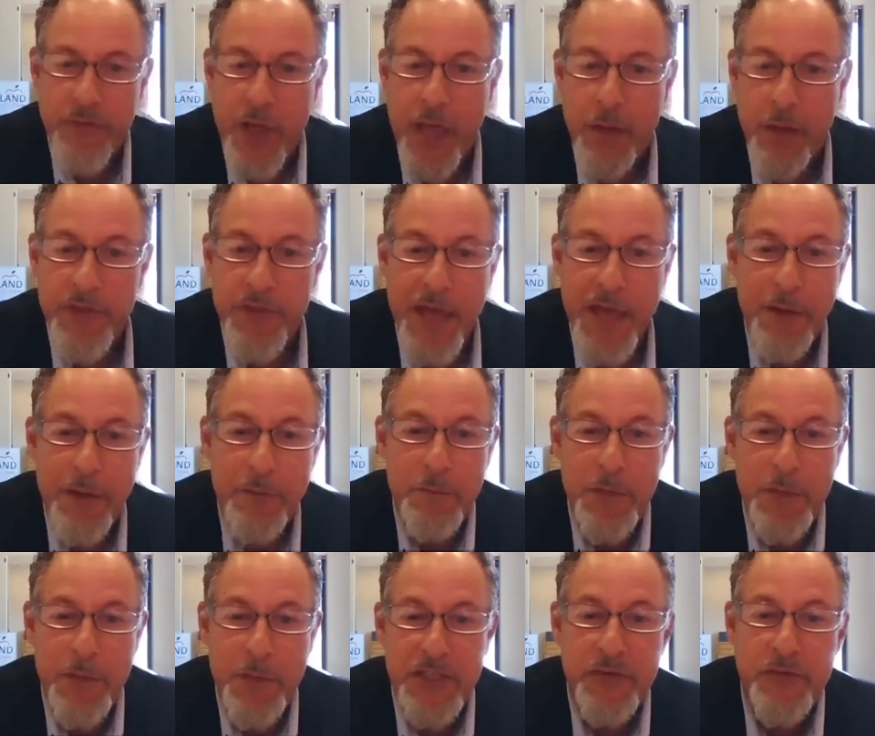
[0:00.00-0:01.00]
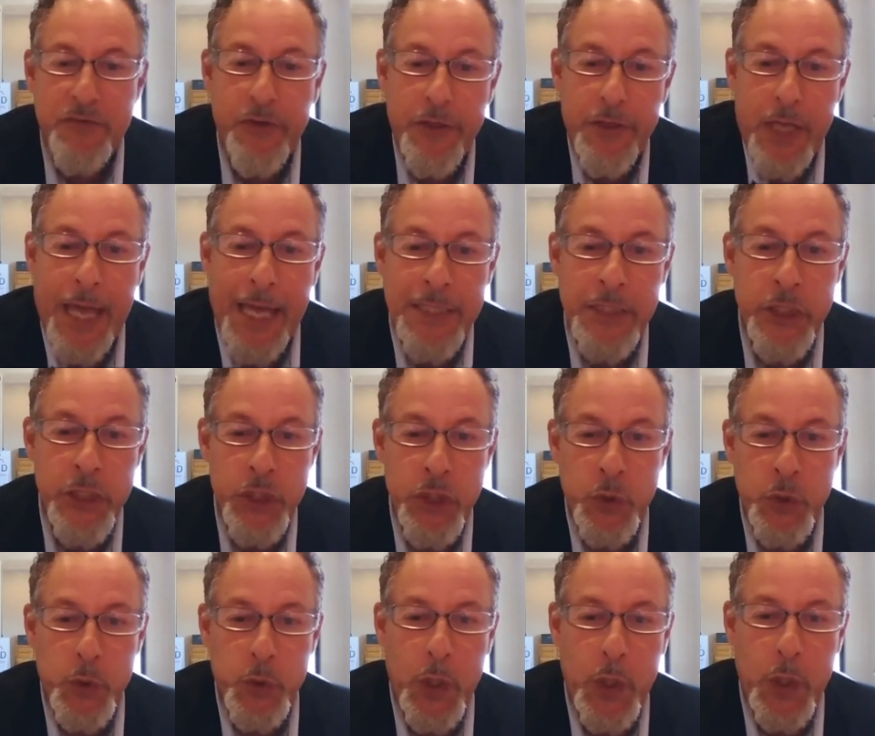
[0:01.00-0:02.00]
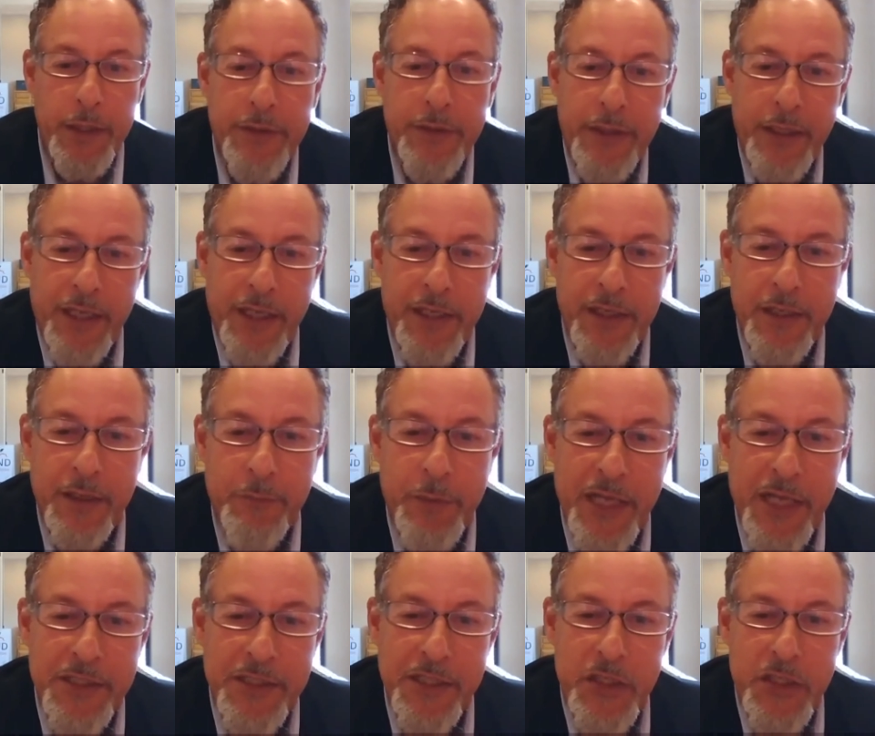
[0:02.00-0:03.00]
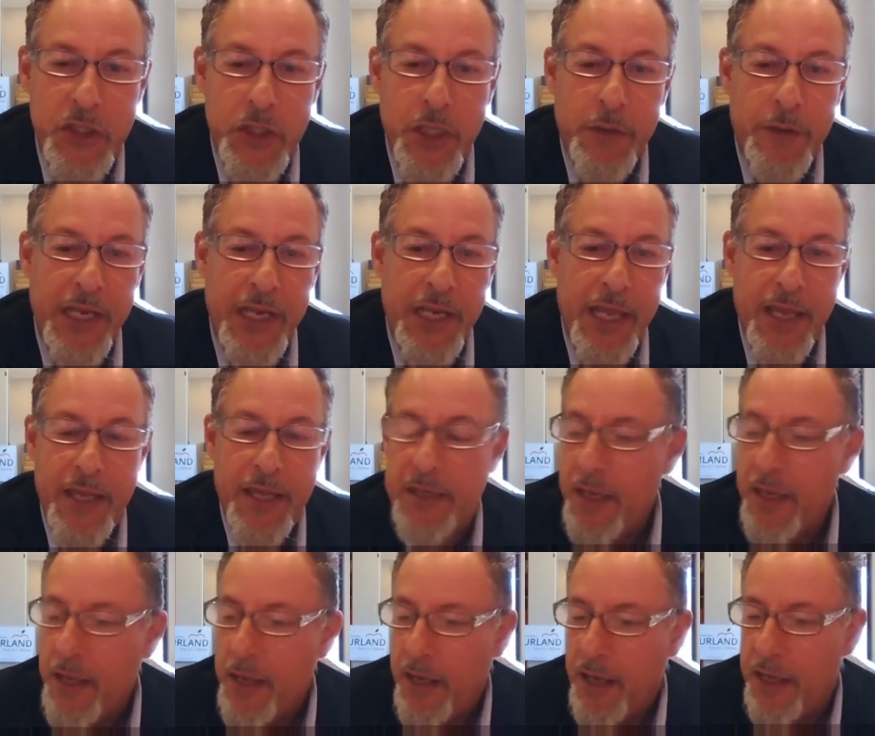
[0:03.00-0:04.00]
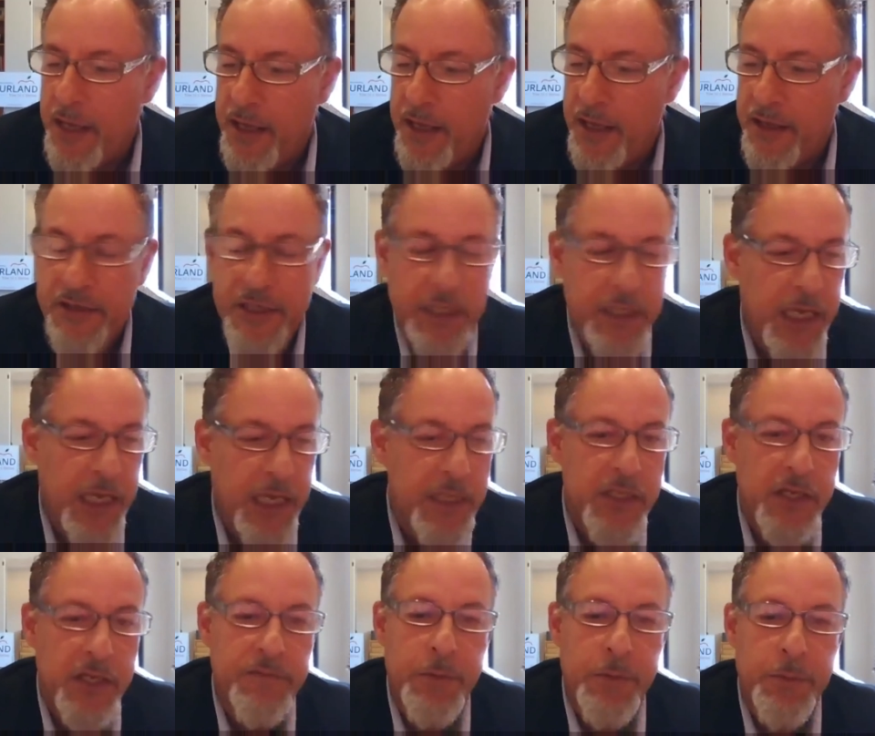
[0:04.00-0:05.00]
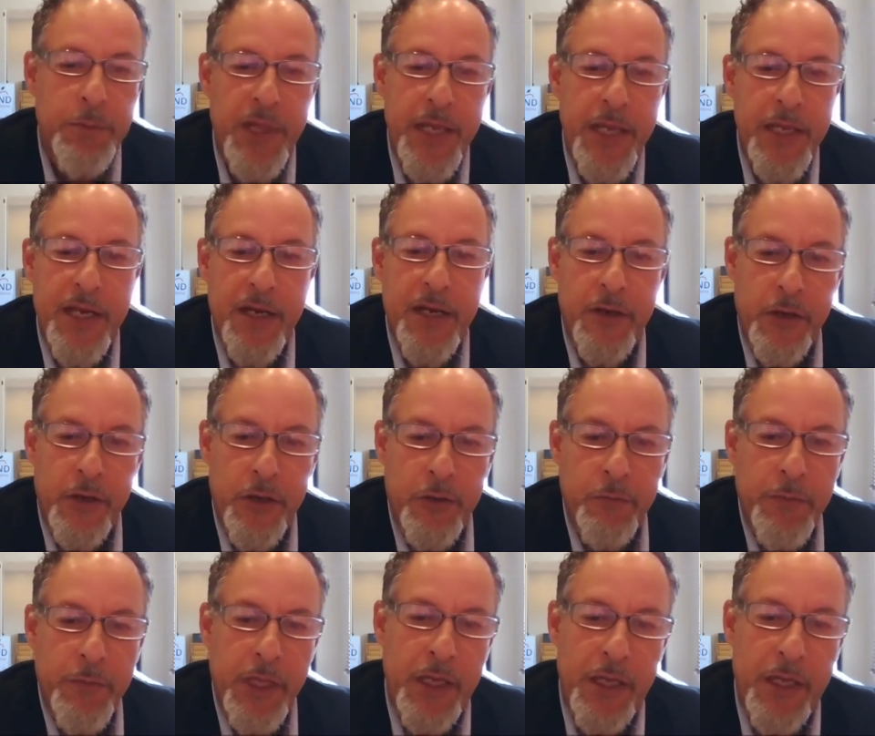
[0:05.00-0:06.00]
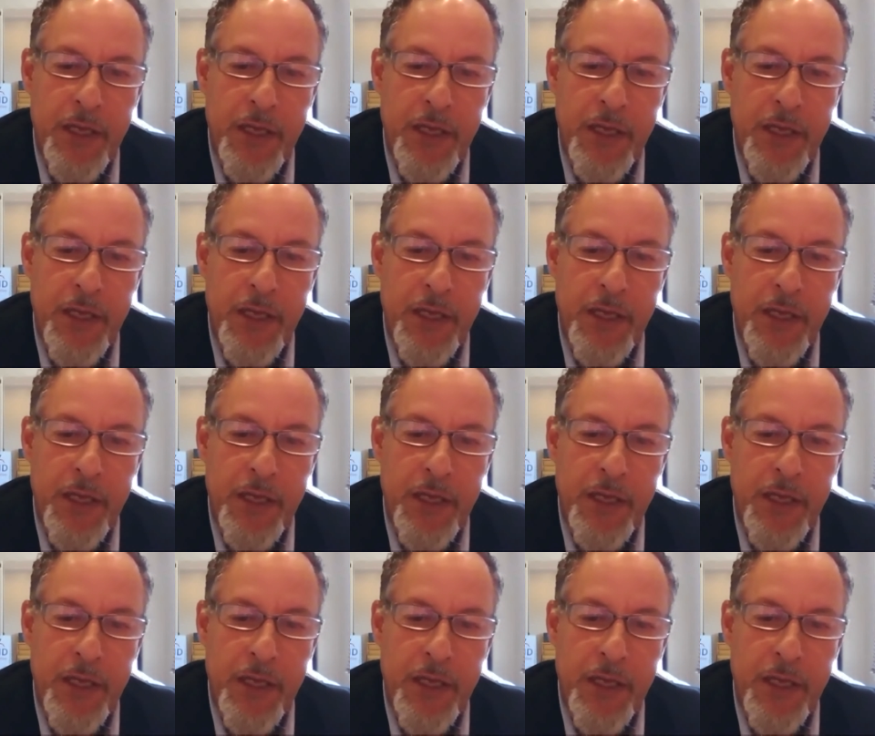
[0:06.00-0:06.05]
without much further ado and get back to the show at hand. Kids, if you're playing at home, we